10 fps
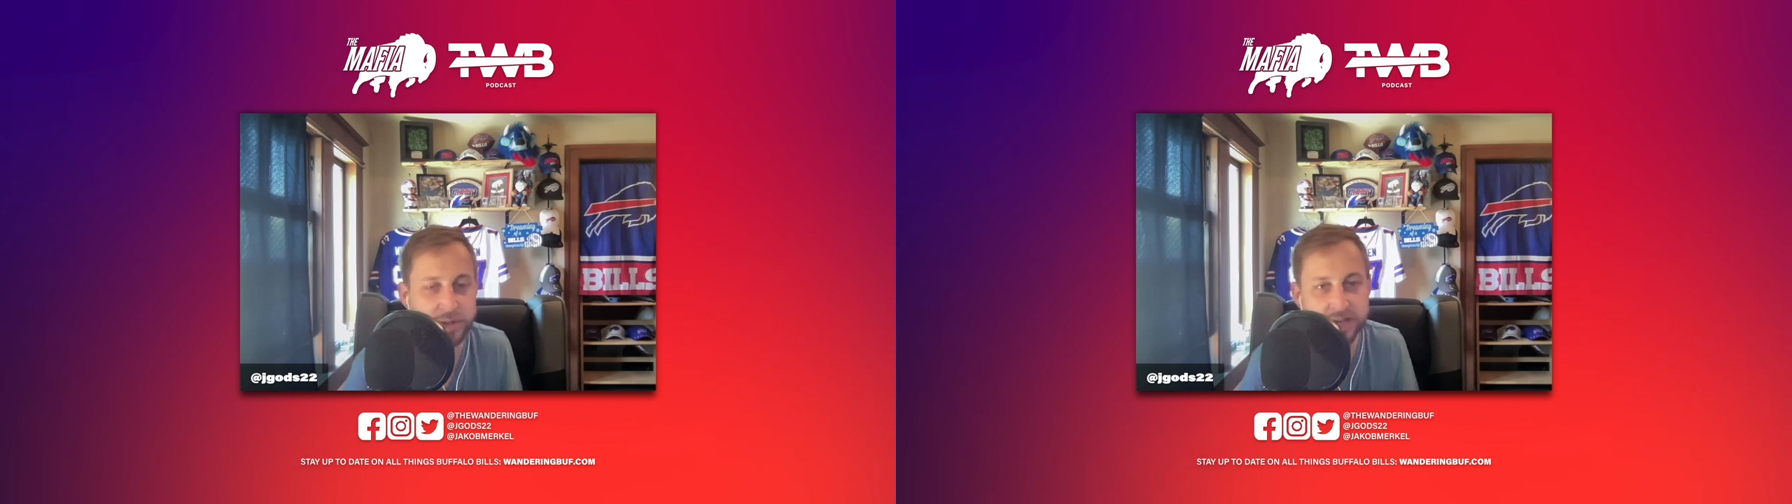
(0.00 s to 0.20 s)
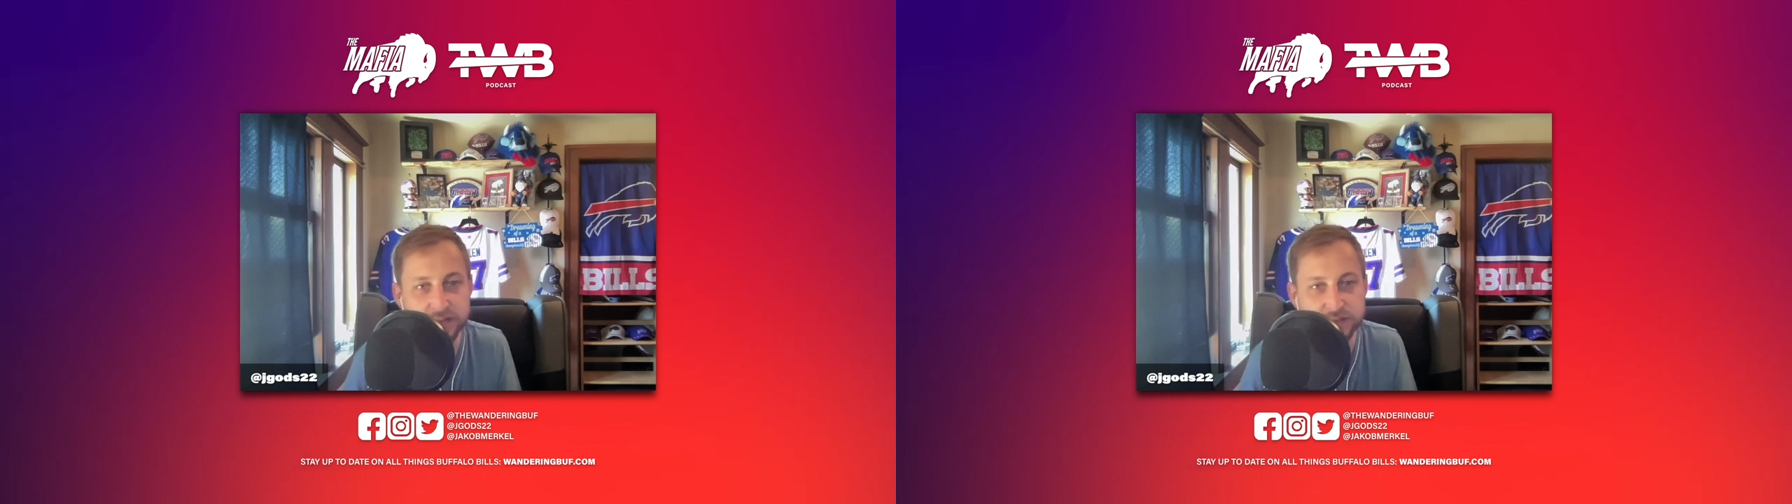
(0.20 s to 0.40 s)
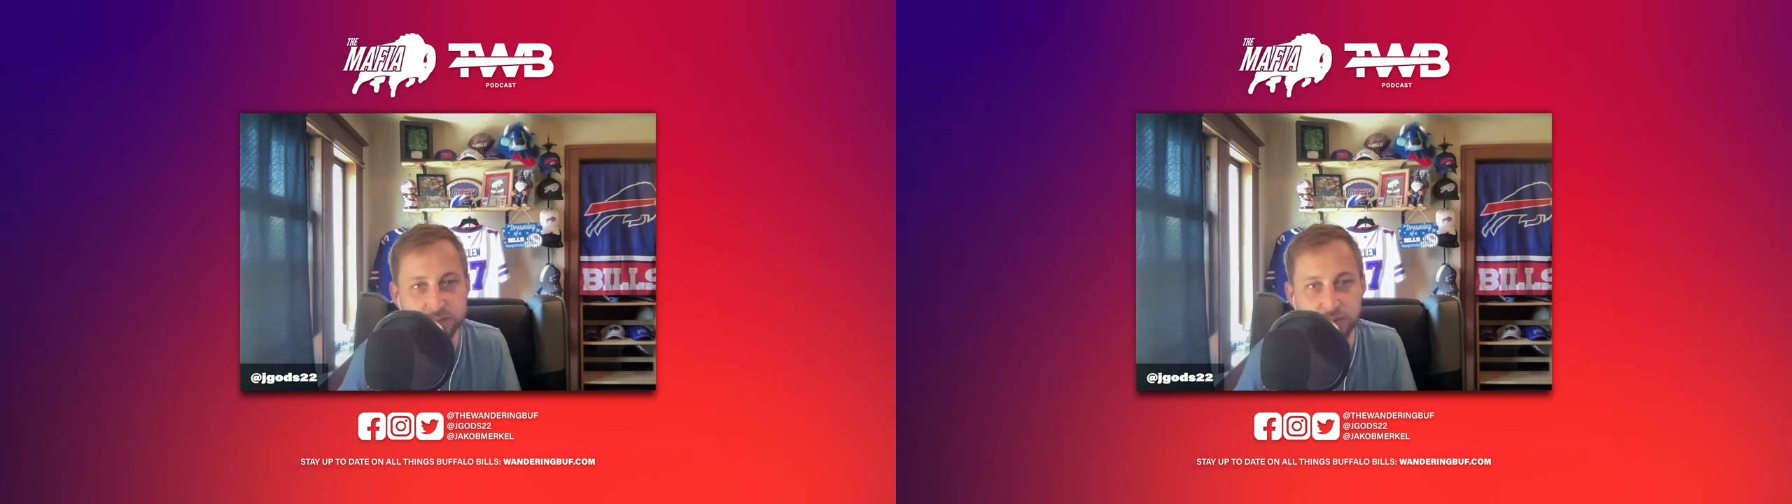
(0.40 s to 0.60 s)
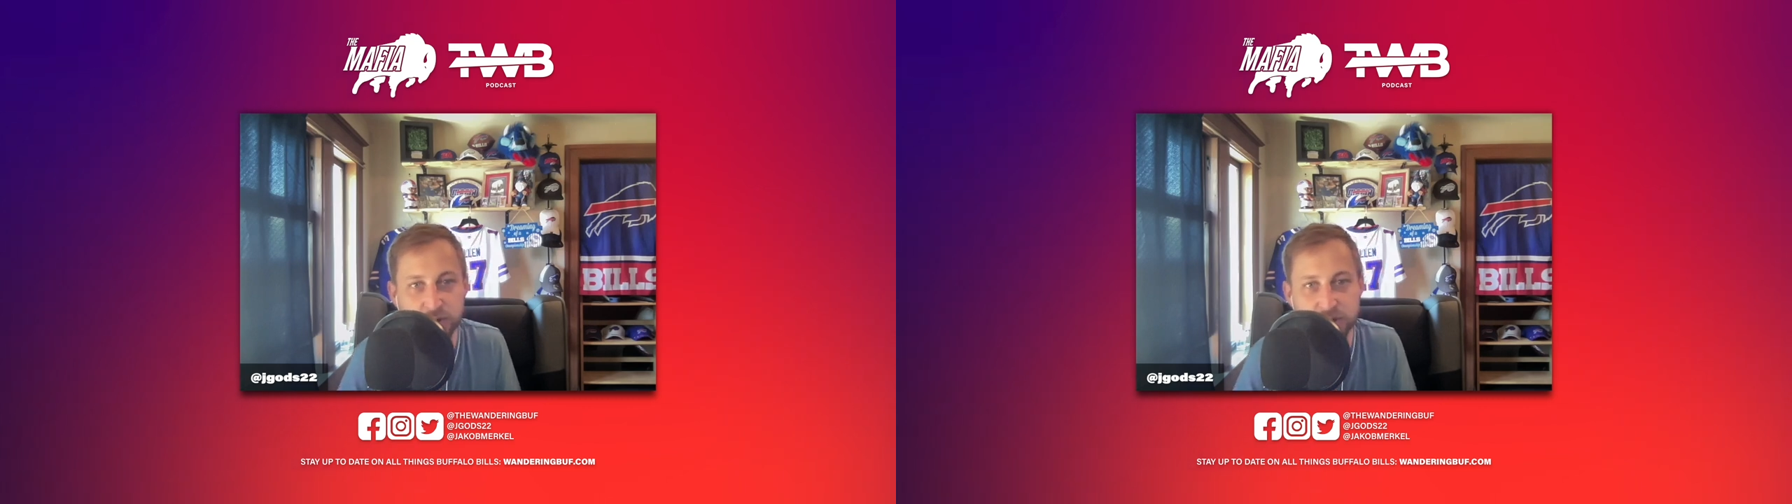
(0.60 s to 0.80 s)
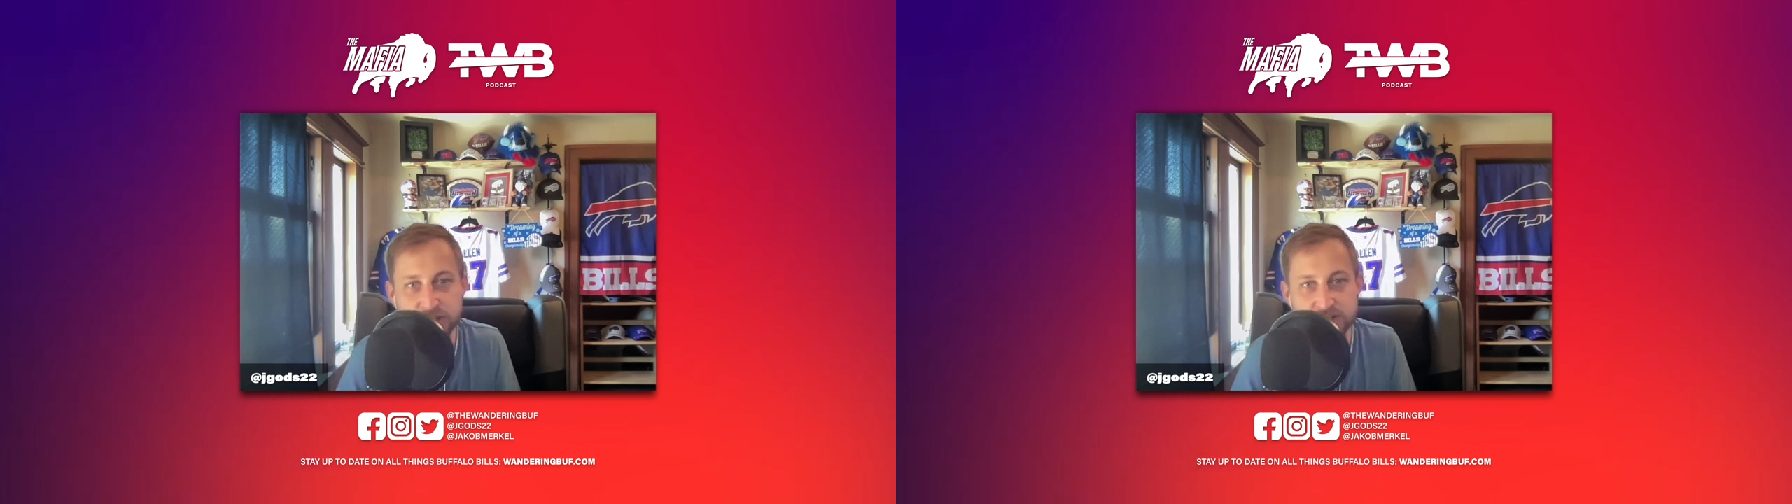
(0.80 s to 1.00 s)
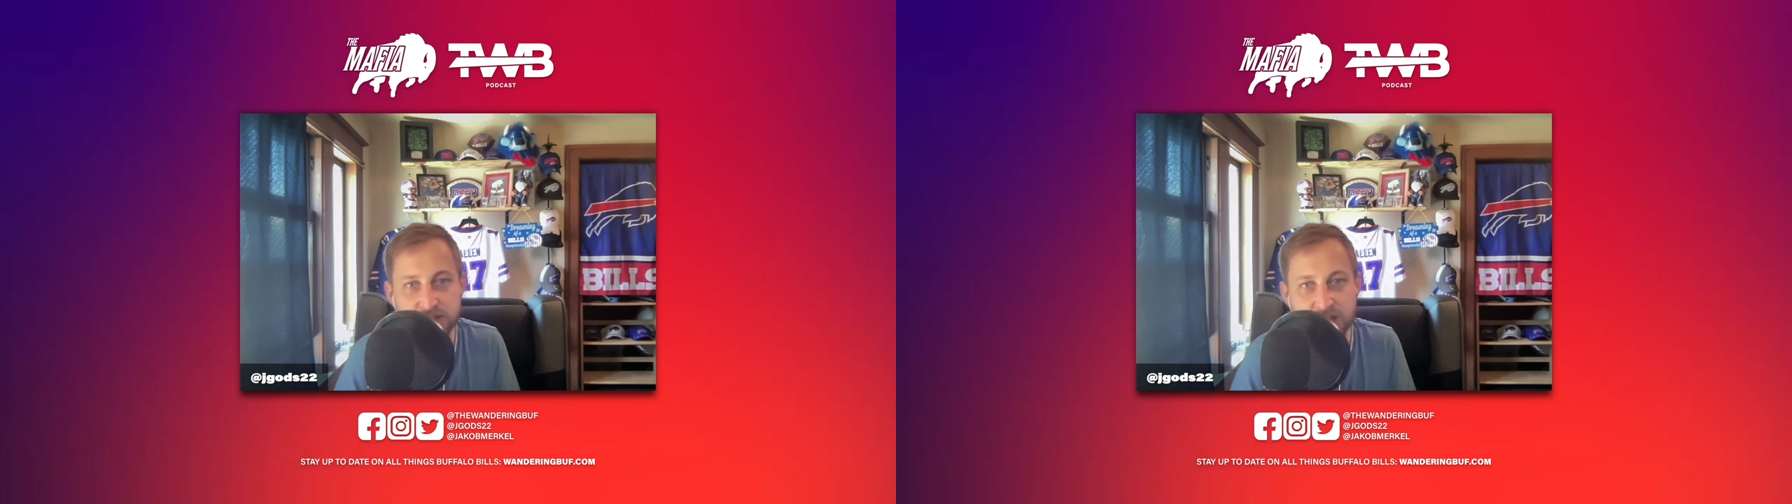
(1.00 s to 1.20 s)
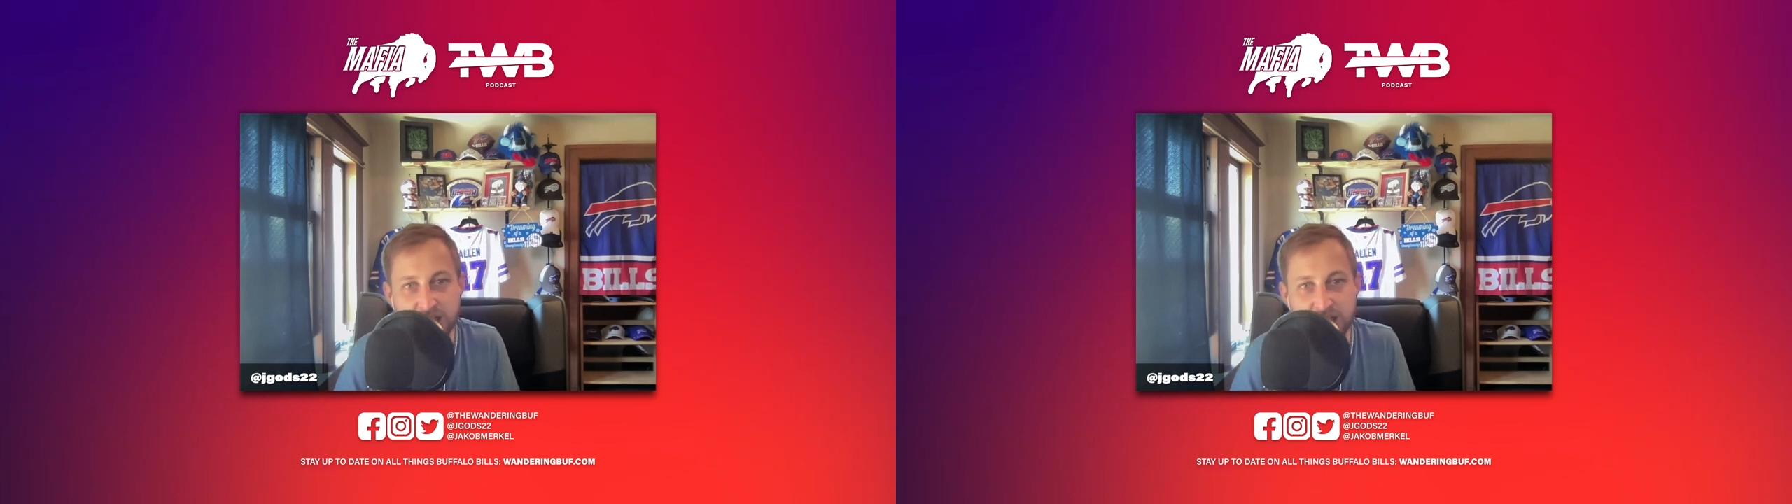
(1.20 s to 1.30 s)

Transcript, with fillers: making some noise.